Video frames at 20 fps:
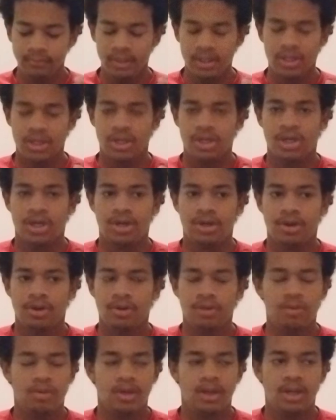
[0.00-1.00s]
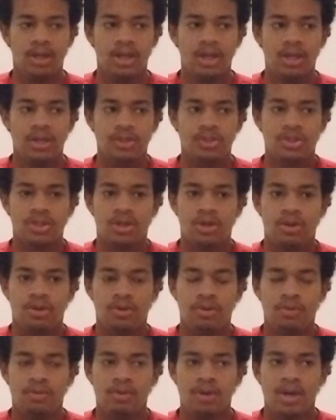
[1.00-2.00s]
you know,
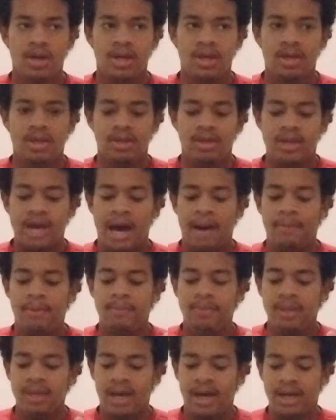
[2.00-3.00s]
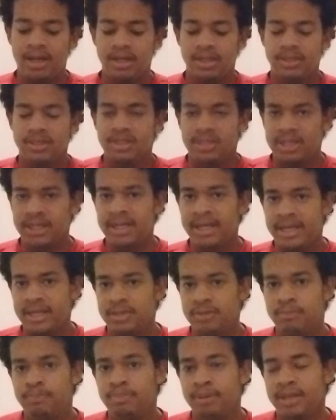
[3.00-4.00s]
so I'm gonna be honest, it
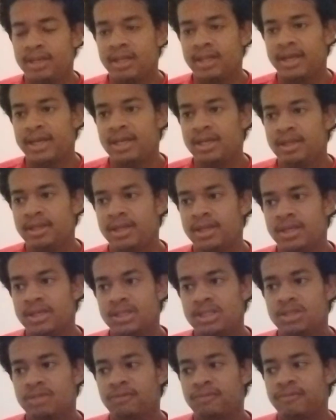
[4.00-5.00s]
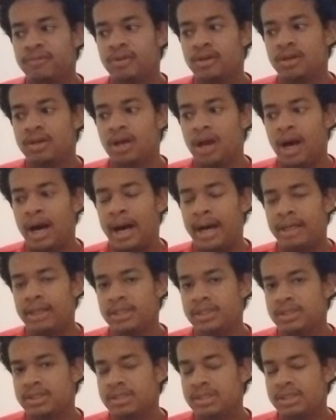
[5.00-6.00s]
has been like this for
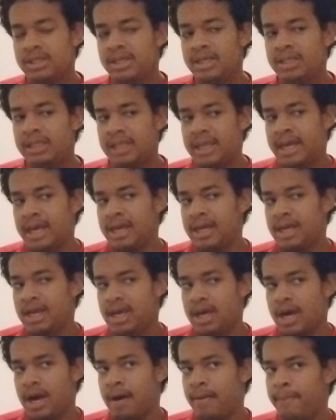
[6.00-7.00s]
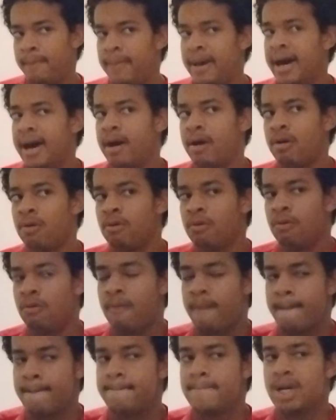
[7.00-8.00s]
honestly like about
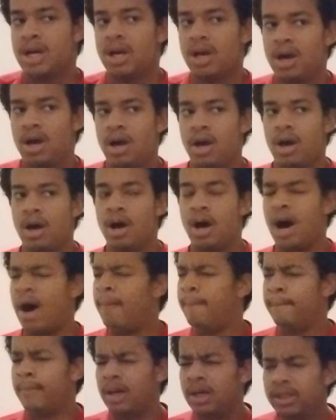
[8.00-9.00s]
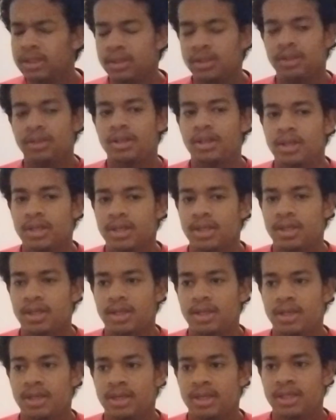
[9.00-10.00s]
a month
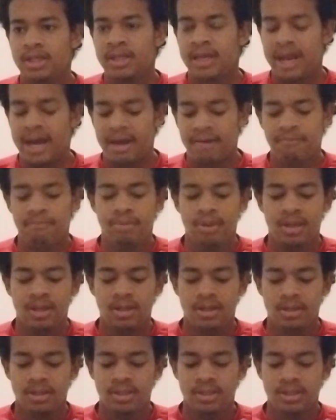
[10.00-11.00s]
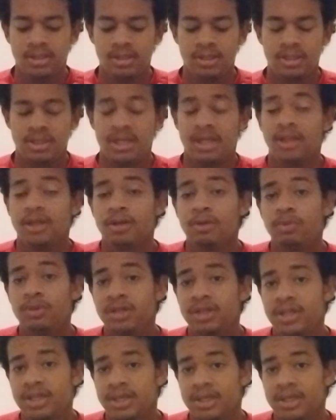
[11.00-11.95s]
that I've been dealing with